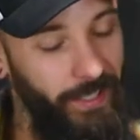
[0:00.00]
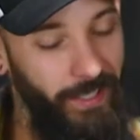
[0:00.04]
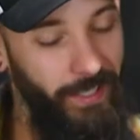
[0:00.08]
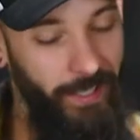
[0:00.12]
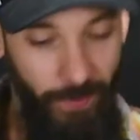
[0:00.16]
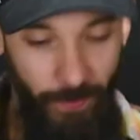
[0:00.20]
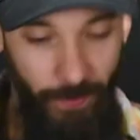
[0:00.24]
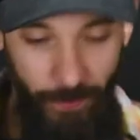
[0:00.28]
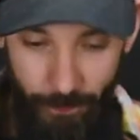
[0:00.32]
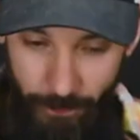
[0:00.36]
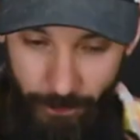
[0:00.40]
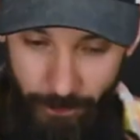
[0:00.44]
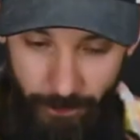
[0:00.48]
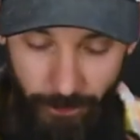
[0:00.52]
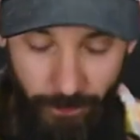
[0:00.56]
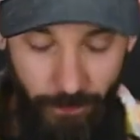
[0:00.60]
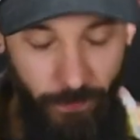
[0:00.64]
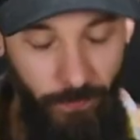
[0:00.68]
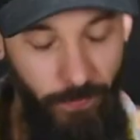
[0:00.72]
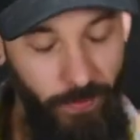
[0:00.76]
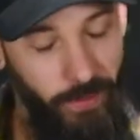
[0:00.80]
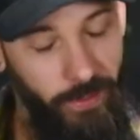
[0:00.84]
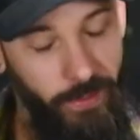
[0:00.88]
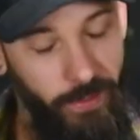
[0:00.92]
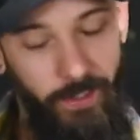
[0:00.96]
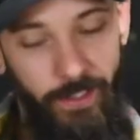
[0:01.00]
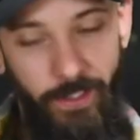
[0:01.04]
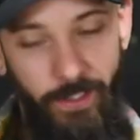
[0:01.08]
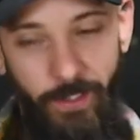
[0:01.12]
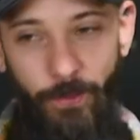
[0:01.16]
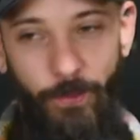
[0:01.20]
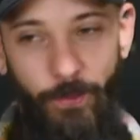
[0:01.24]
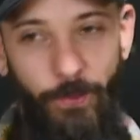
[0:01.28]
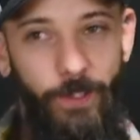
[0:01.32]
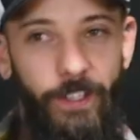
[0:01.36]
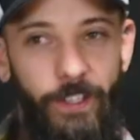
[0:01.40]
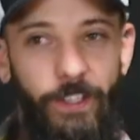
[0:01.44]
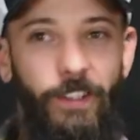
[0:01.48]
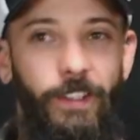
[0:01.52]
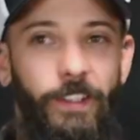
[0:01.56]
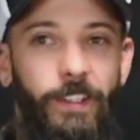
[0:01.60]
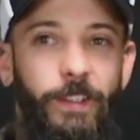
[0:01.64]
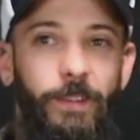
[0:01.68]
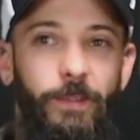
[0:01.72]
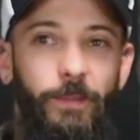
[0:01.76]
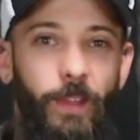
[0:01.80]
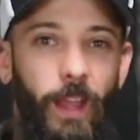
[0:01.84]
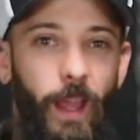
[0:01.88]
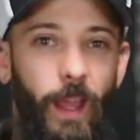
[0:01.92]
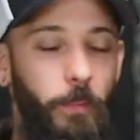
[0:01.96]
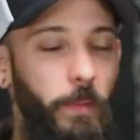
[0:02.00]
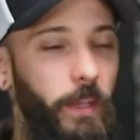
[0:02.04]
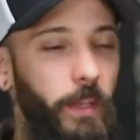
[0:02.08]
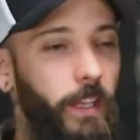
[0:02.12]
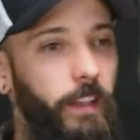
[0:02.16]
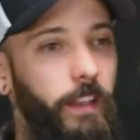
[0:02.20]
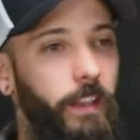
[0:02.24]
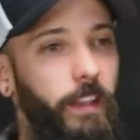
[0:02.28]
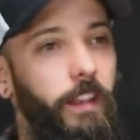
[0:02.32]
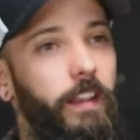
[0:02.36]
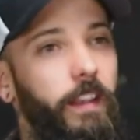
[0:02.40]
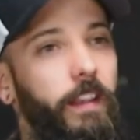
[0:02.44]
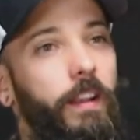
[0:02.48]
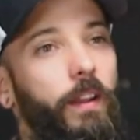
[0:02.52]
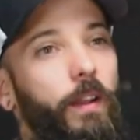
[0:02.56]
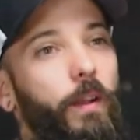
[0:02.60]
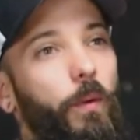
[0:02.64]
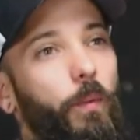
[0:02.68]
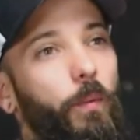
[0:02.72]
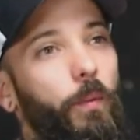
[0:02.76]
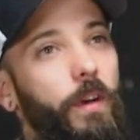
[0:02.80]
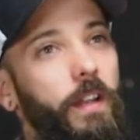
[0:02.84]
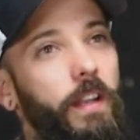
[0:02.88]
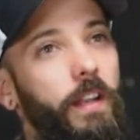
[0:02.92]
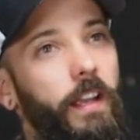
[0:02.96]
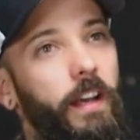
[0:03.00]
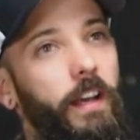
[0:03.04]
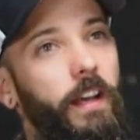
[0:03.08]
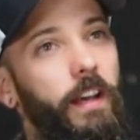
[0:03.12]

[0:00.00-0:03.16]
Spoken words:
Like, really? I mean, what's